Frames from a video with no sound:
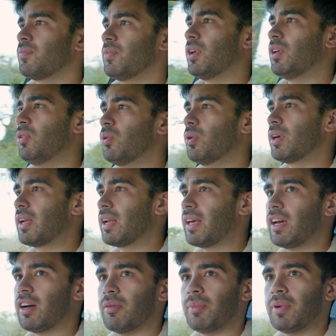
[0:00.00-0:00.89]

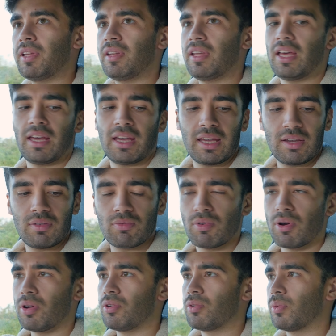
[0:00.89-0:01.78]
Annoyingly, I'm in a
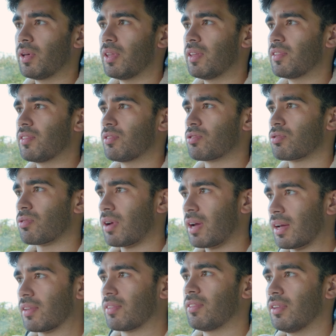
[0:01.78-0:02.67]
road where there's a
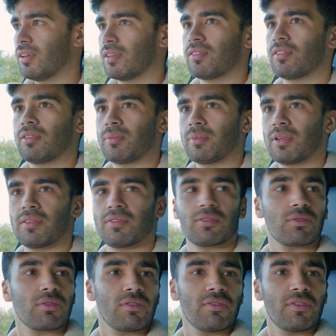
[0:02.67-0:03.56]
tractor, so I'm going to have
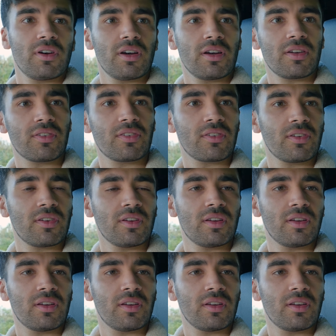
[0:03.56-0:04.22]
to reverse.